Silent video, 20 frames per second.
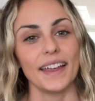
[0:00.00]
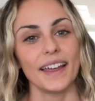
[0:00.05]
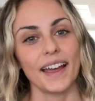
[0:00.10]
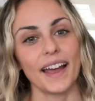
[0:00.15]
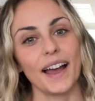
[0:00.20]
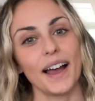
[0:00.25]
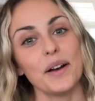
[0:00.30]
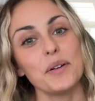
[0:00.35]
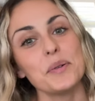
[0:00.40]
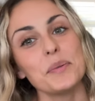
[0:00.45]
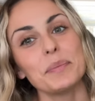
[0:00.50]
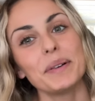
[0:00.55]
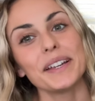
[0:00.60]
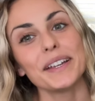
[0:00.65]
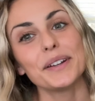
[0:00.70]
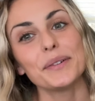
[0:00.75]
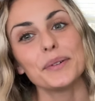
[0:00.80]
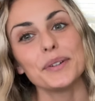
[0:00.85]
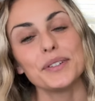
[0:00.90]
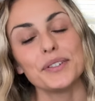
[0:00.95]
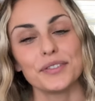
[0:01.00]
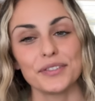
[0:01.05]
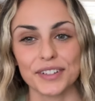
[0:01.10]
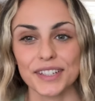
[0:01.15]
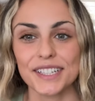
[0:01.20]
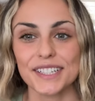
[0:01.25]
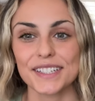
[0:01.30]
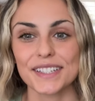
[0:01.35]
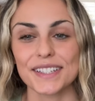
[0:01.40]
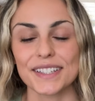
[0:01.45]
how am I going to
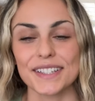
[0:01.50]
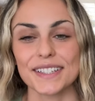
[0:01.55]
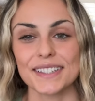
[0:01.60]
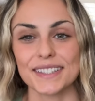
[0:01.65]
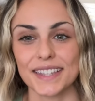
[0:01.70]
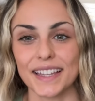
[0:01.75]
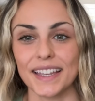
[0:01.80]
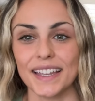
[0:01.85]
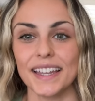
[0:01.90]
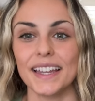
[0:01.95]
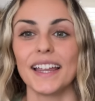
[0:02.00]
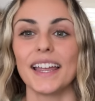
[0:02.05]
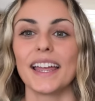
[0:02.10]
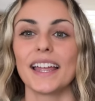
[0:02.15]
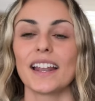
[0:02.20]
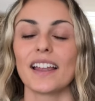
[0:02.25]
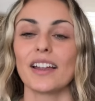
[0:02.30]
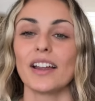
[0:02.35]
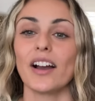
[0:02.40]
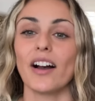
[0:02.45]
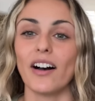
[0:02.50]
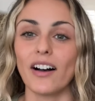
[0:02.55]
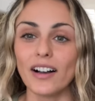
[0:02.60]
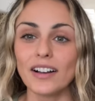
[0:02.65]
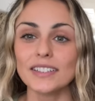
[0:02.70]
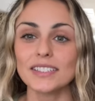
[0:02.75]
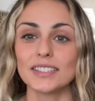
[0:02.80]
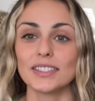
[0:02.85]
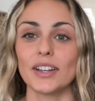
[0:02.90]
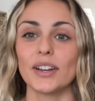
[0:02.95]
finish this thing? And I
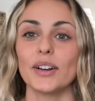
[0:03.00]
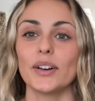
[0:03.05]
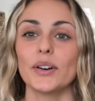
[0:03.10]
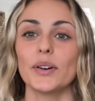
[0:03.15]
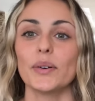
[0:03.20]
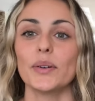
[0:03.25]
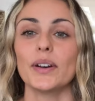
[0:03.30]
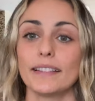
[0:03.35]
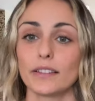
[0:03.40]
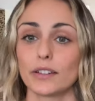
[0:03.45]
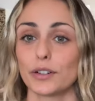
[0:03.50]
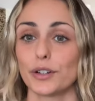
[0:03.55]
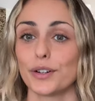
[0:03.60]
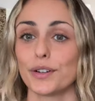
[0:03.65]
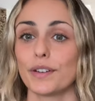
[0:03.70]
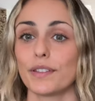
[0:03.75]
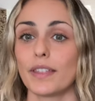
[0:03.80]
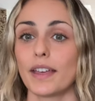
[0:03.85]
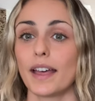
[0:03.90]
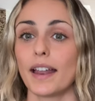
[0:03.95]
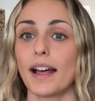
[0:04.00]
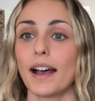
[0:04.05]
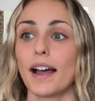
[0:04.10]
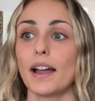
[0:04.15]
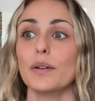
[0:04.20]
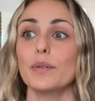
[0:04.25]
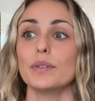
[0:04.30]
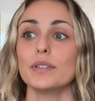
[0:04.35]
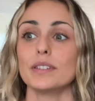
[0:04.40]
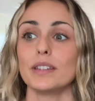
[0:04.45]
also learned that
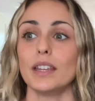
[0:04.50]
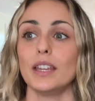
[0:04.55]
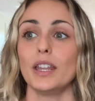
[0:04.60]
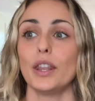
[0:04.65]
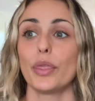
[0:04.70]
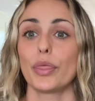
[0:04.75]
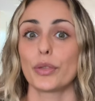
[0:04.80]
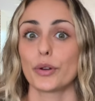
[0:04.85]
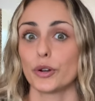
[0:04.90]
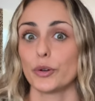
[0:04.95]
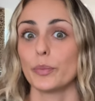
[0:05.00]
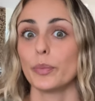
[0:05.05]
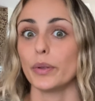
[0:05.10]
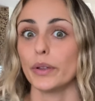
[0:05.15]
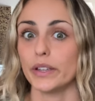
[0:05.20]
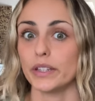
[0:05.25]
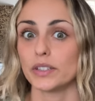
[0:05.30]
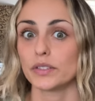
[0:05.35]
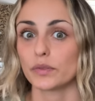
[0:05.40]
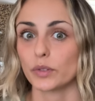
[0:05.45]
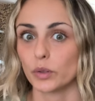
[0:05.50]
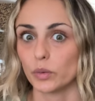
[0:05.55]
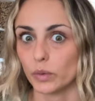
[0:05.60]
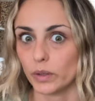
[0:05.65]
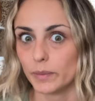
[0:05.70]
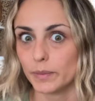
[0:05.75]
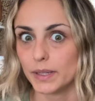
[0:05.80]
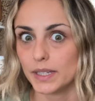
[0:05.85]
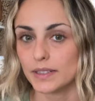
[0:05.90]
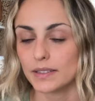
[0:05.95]
I was in third place for
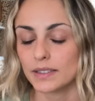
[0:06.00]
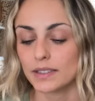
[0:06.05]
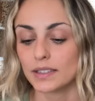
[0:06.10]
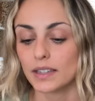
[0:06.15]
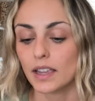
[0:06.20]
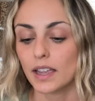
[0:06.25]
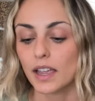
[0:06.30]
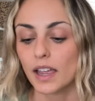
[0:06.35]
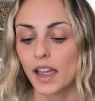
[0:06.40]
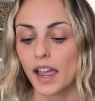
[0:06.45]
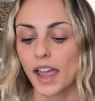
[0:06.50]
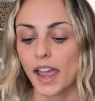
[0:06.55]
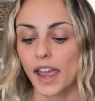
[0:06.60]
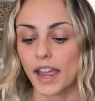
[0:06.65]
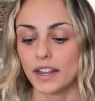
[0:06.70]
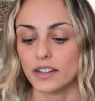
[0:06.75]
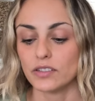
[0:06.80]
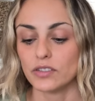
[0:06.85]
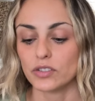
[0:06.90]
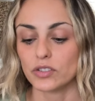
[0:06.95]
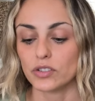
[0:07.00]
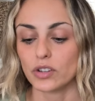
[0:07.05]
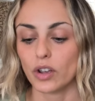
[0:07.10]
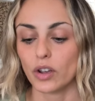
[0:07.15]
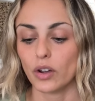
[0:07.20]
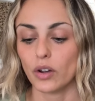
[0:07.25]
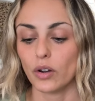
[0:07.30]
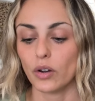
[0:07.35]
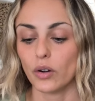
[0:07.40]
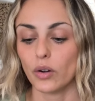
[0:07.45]
women's. And
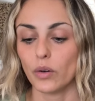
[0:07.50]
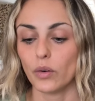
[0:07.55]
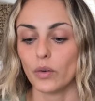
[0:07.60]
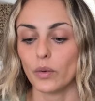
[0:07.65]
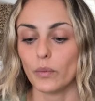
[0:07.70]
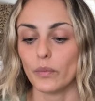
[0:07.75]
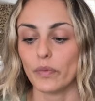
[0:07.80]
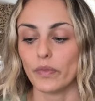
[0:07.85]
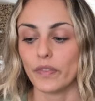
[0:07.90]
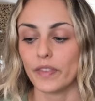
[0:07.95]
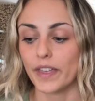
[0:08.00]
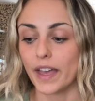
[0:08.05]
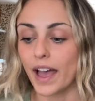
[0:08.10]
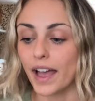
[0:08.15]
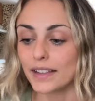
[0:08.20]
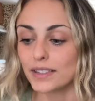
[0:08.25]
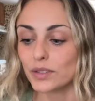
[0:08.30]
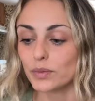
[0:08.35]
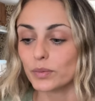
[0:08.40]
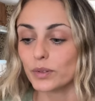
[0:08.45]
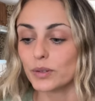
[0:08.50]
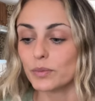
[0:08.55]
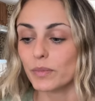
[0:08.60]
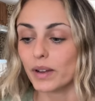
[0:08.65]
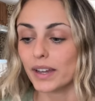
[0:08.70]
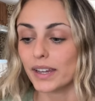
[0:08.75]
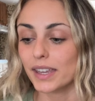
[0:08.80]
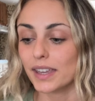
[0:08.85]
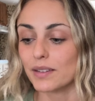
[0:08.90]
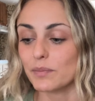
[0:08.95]
so that's when
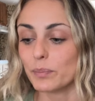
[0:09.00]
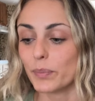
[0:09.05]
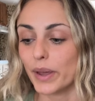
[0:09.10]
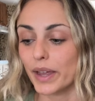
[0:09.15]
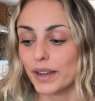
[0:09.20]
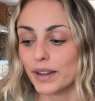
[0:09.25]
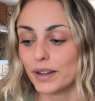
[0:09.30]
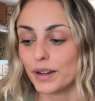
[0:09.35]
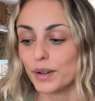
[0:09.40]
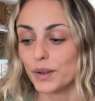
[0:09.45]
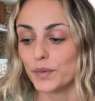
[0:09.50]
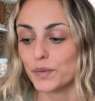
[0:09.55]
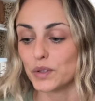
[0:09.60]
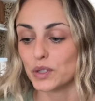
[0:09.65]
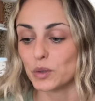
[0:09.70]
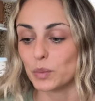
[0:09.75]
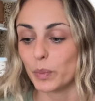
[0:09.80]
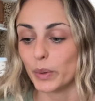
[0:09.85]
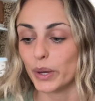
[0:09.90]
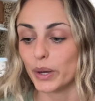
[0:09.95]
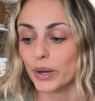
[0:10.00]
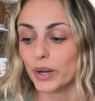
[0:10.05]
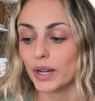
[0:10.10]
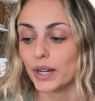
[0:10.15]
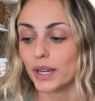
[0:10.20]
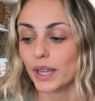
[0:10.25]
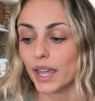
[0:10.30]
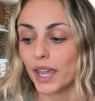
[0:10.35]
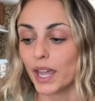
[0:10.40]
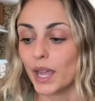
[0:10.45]
my competitive
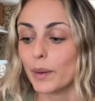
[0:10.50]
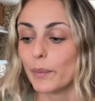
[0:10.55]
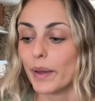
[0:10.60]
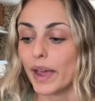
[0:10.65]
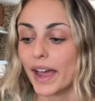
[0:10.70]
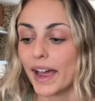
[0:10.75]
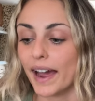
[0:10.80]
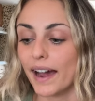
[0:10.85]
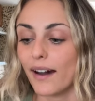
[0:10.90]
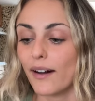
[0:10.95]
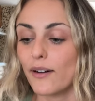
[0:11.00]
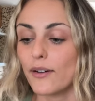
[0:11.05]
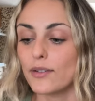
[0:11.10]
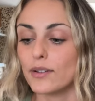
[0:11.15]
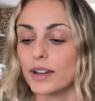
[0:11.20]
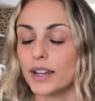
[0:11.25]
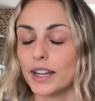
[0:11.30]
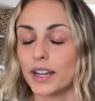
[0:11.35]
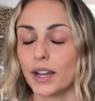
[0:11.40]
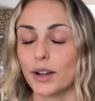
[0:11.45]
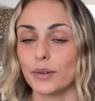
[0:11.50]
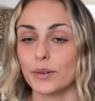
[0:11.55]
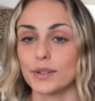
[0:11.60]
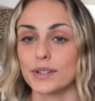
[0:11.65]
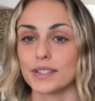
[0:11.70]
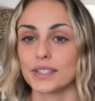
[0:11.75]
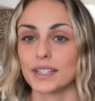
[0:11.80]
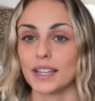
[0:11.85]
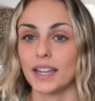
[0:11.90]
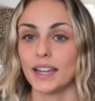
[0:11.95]
spirit came out and I
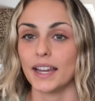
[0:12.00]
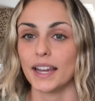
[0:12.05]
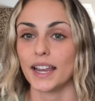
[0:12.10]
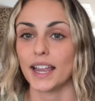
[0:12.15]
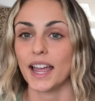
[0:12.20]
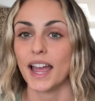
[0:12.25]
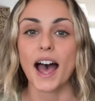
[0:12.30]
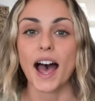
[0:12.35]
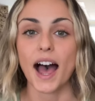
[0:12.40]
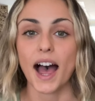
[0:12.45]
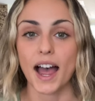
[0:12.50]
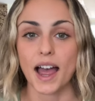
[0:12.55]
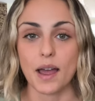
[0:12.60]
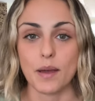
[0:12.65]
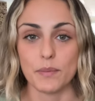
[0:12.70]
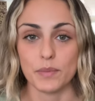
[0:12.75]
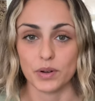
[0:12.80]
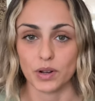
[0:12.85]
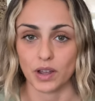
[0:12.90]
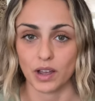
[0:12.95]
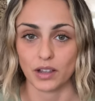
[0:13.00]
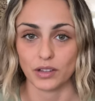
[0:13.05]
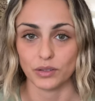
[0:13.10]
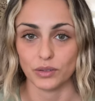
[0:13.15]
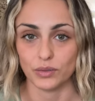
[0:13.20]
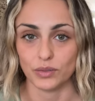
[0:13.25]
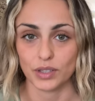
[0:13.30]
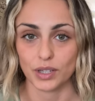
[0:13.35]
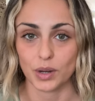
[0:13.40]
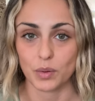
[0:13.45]
was like, I'm not
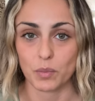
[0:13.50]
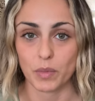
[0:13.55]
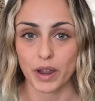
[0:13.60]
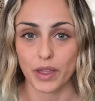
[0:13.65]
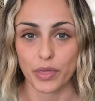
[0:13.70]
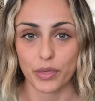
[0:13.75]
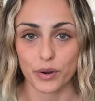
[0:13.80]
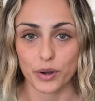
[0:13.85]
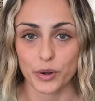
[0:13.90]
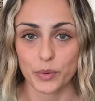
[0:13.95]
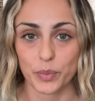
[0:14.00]
losing my third